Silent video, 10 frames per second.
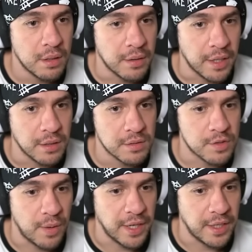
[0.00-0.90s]
Okay, it's
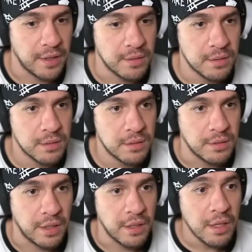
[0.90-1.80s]
quiet now.
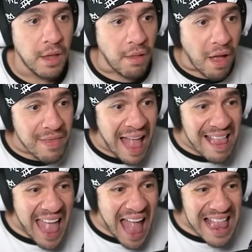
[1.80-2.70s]
The la
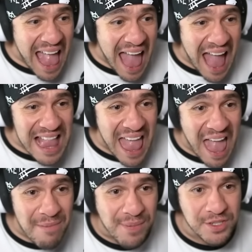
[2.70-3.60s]
la la
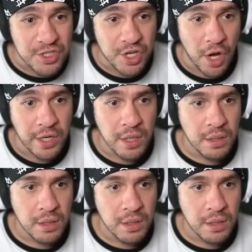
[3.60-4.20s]
la bitch is gone.